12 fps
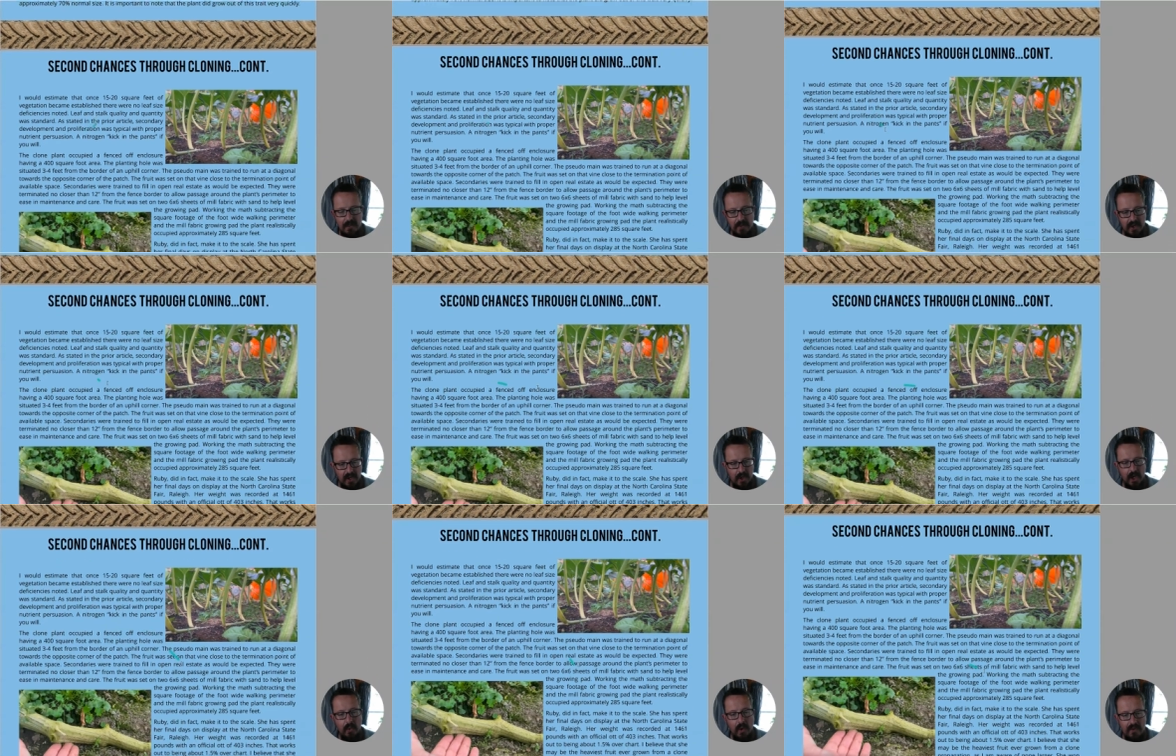I'm not going to
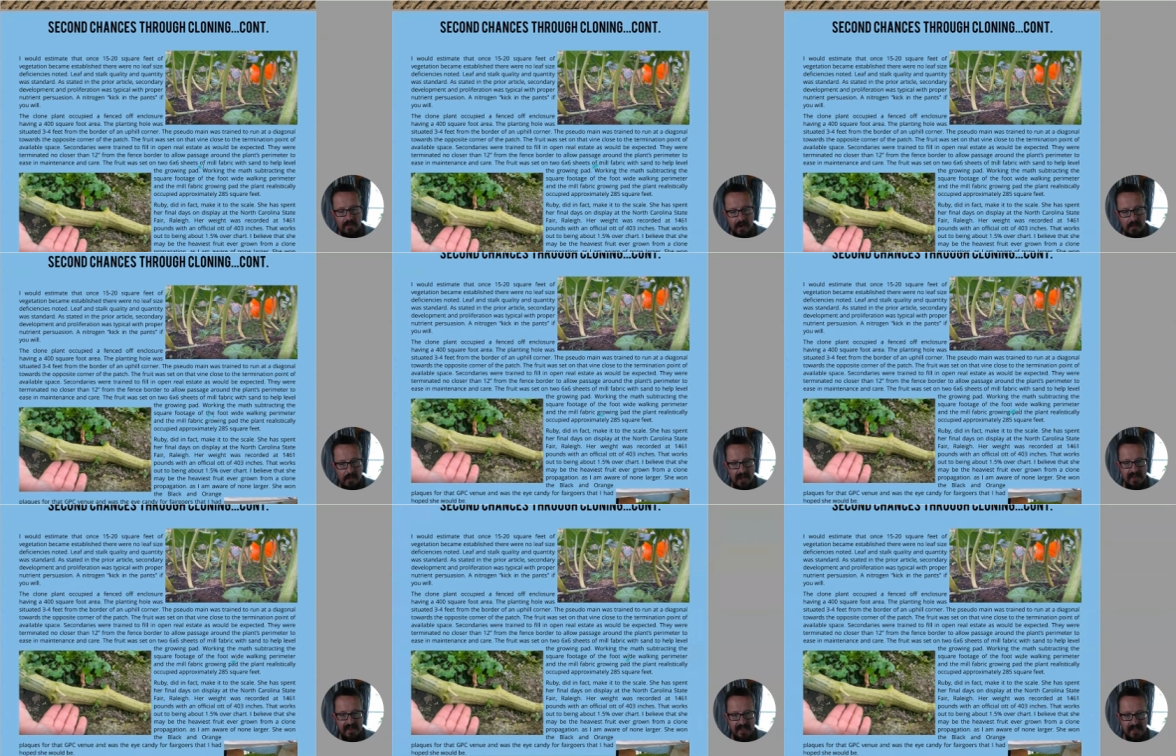go over it,
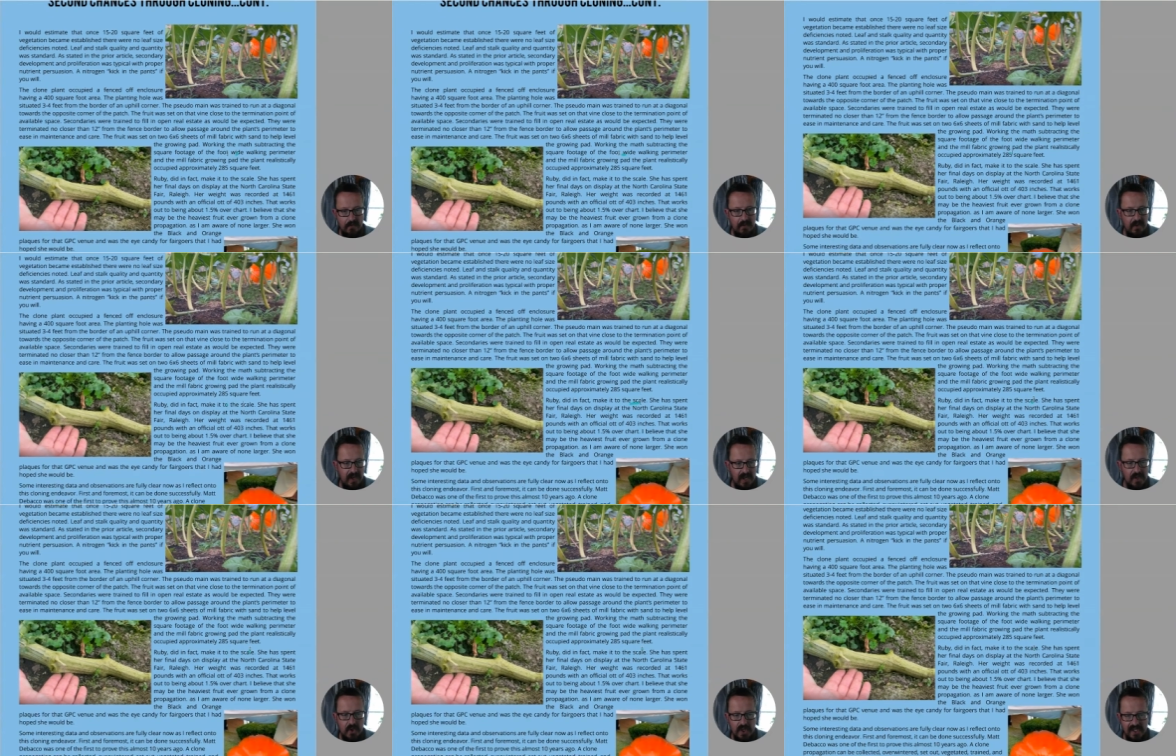but this is a very
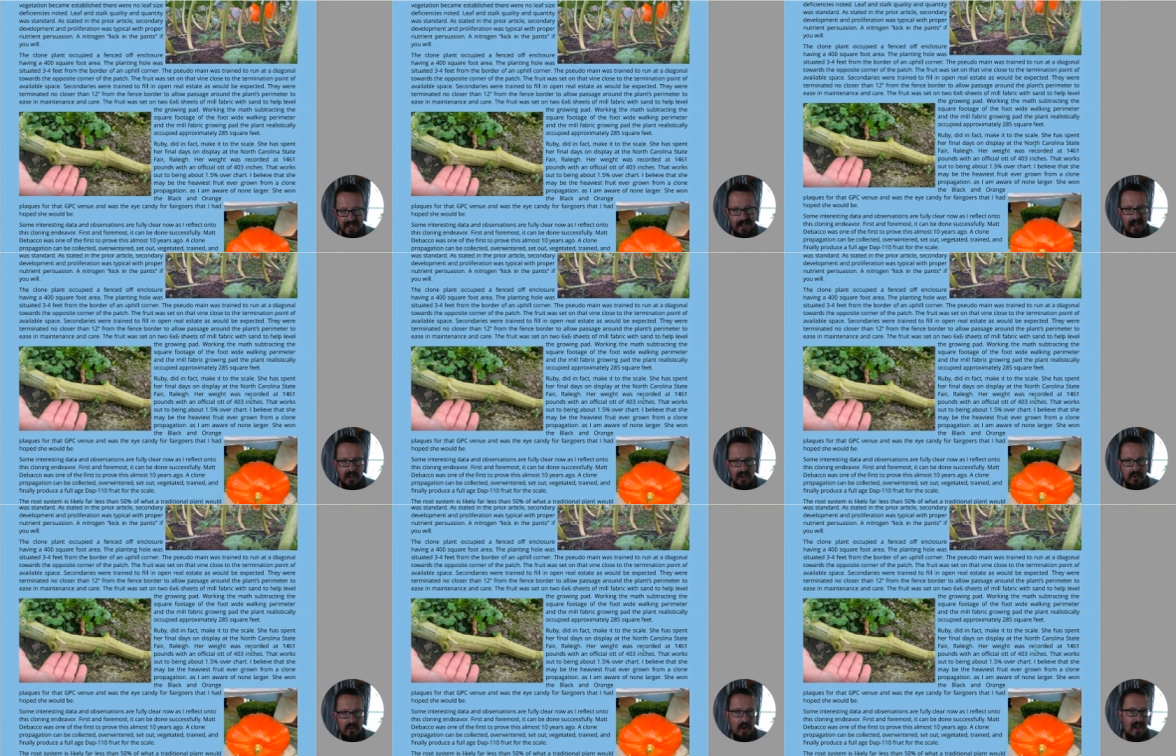interesting
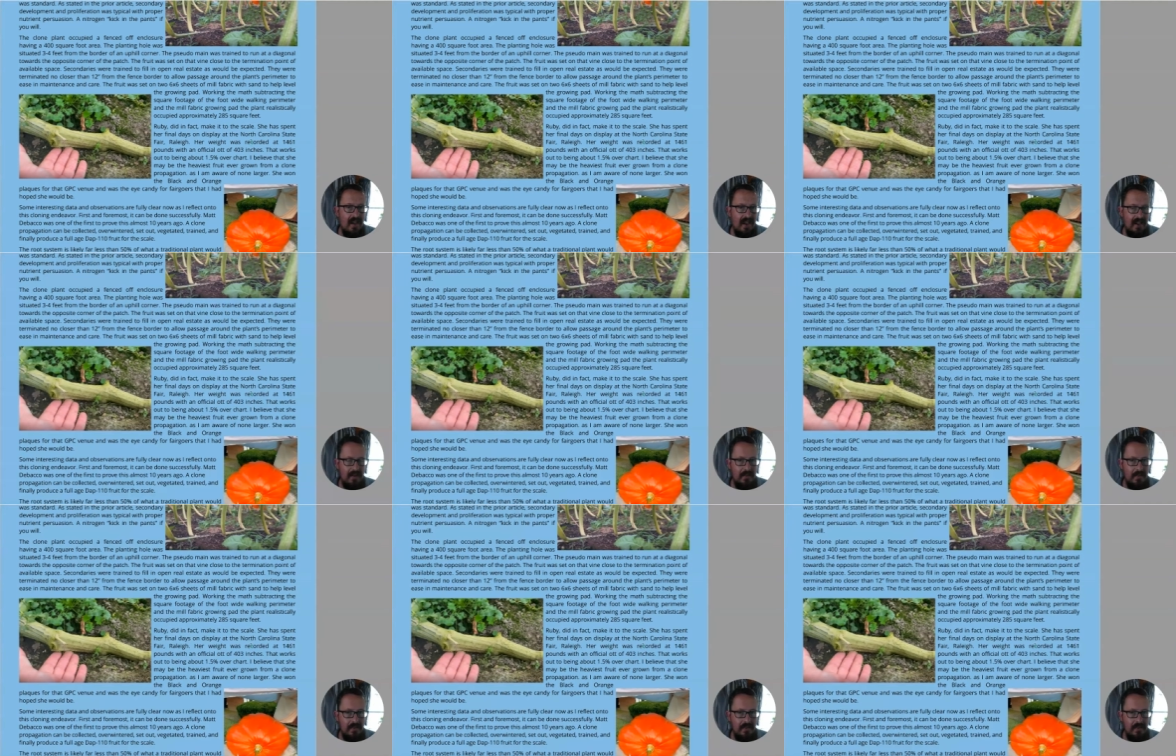article, and